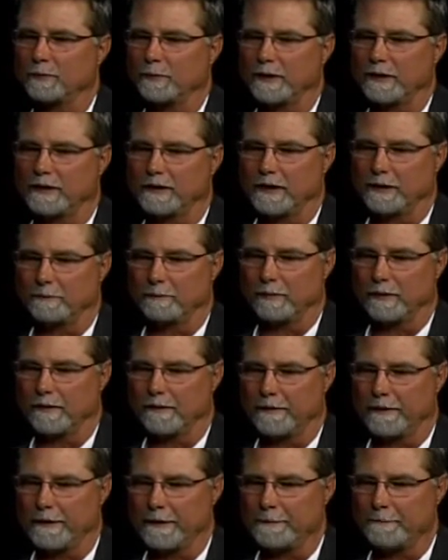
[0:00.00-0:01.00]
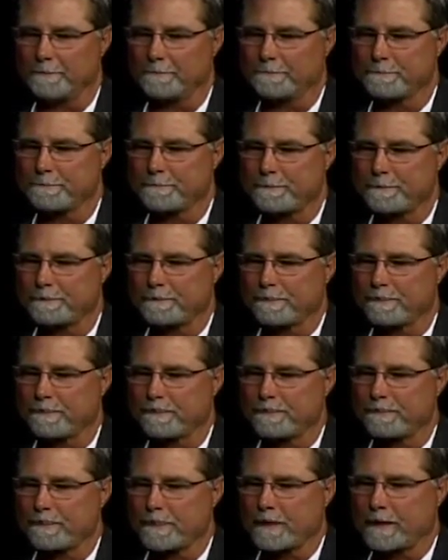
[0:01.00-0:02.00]
we end up with
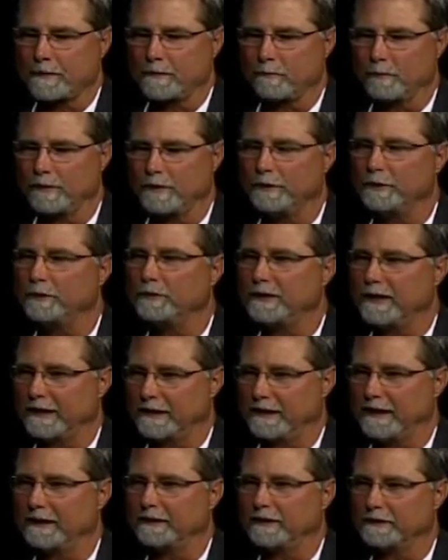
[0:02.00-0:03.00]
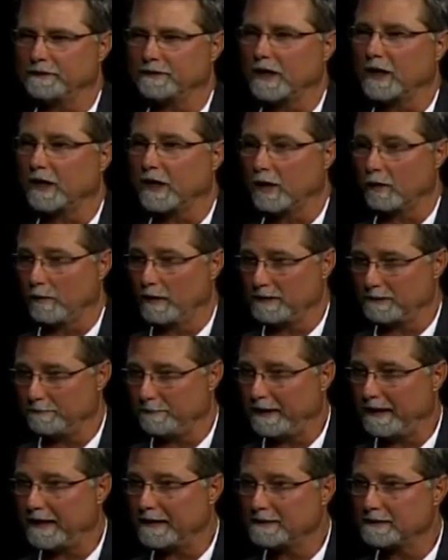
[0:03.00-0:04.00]
a new technique that's not always
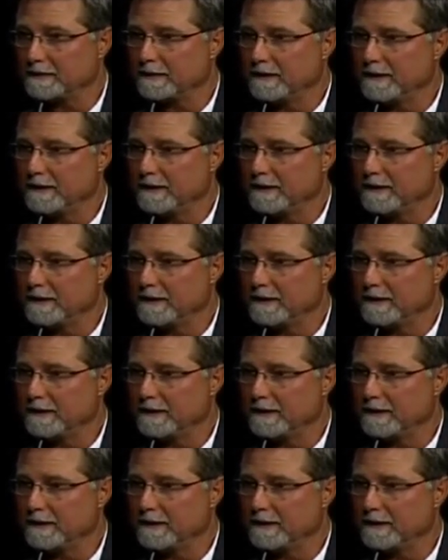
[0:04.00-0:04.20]
best.